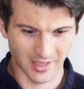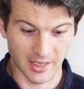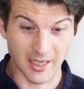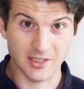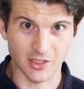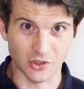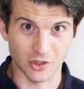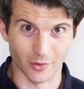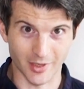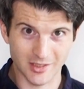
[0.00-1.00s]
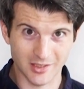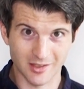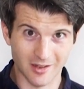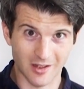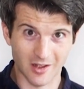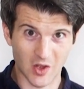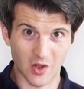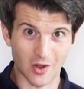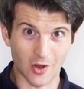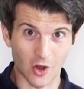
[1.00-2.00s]
Easier to do it
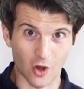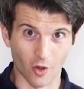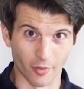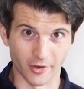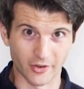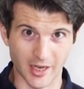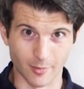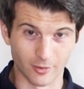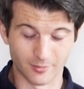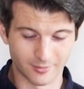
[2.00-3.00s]
on the table.